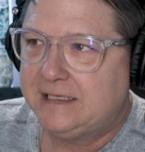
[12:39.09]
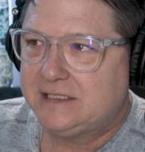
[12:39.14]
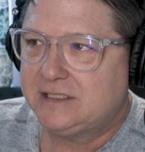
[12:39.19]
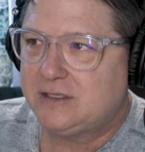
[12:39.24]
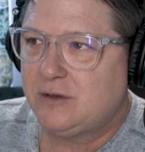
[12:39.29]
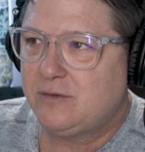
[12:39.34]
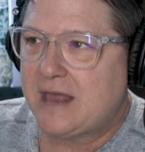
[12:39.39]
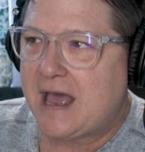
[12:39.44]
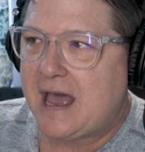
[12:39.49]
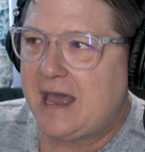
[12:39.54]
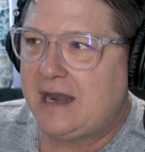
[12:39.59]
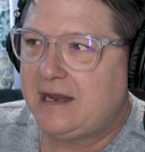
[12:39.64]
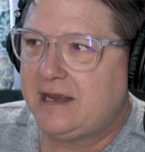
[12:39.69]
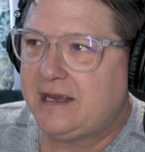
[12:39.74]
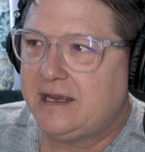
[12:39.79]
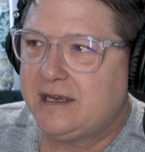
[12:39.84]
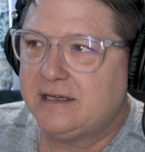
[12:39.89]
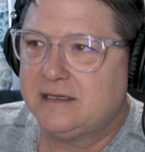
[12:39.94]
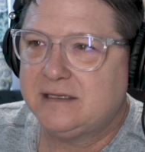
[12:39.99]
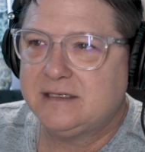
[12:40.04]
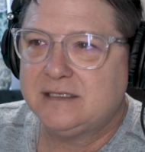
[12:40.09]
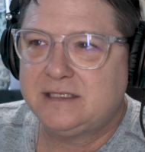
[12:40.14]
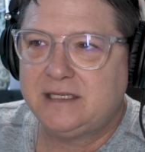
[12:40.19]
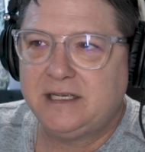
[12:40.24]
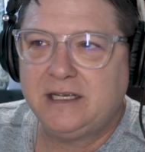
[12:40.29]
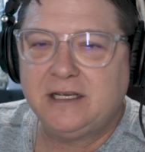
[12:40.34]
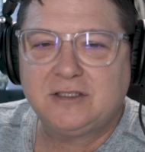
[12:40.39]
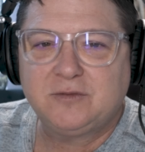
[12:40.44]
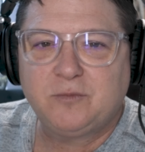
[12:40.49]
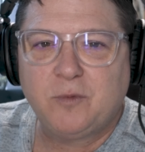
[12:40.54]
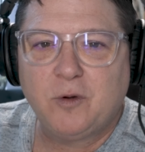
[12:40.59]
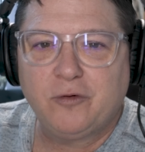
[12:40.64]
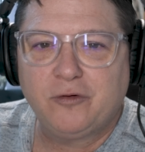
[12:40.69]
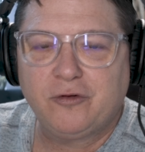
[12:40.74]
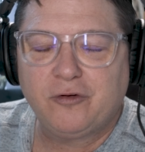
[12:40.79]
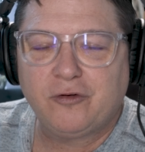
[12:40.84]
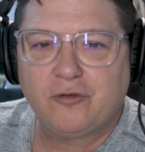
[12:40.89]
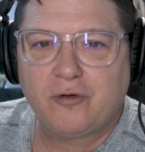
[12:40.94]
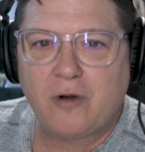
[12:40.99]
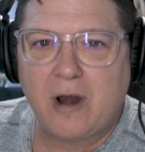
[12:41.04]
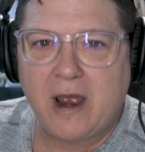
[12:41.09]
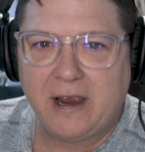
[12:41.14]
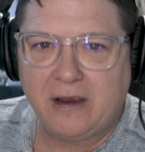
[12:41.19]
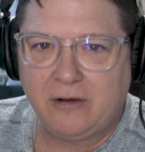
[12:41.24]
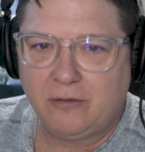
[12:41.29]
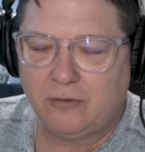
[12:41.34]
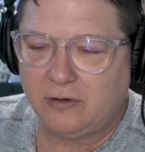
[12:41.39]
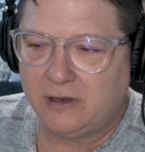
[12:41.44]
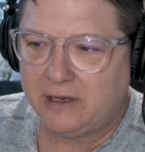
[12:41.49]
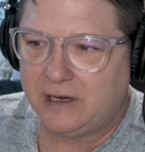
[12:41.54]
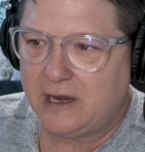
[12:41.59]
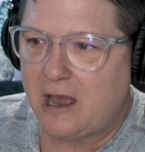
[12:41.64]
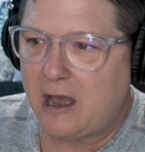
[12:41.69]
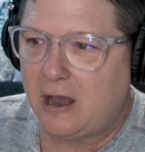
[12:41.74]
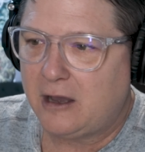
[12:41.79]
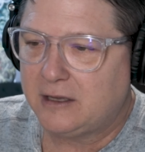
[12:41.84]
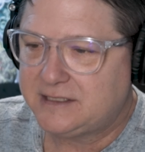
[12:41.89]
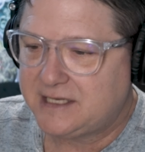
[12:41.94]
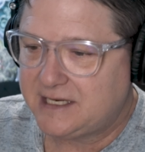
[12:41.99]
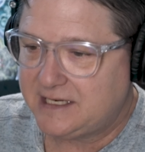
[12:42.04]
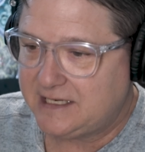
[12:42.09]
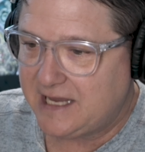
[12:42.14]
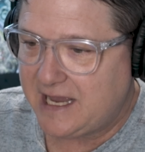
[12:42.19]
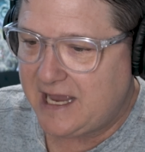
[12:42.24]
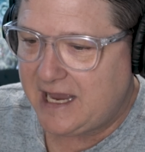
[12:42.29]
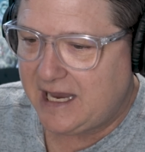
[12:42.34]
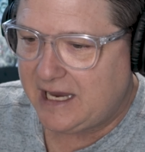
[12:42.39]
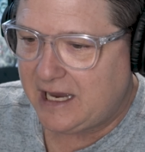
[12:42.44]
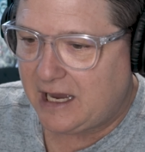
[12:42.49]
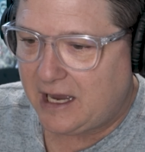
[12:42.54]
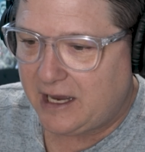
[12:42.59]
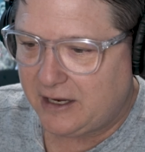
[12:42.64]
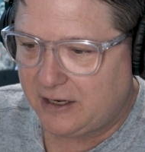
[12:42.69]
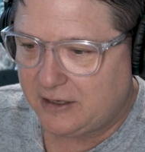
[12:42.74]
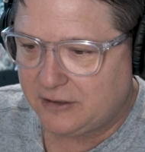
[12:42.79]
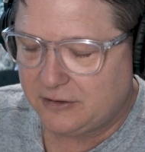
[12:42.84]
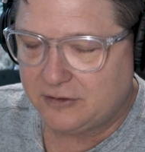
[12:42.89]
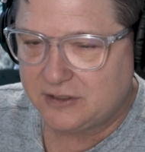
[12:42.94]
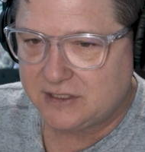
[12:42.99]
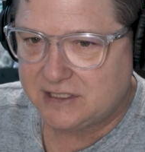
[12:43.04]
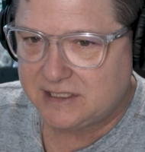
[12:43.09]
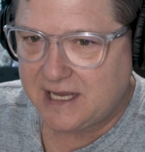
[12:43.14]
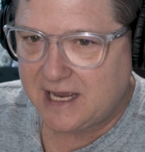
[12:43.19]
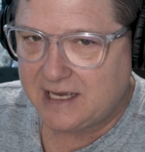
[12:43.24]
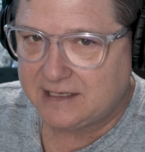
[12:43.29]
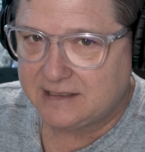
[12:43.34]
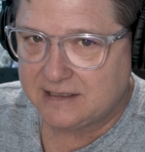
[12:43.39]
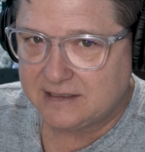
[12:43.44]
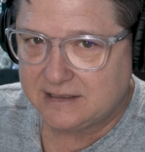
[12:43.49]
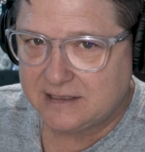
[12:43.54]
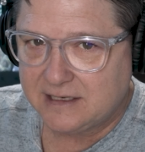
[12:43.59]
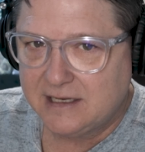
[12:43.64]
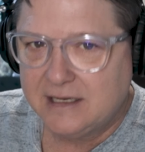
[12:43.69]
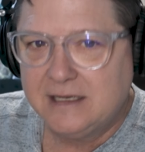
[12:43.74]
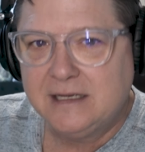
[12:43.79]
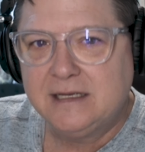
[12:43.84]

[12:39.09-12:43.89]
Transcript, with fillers: So that is the exposure triangle. And uh, today I understand it.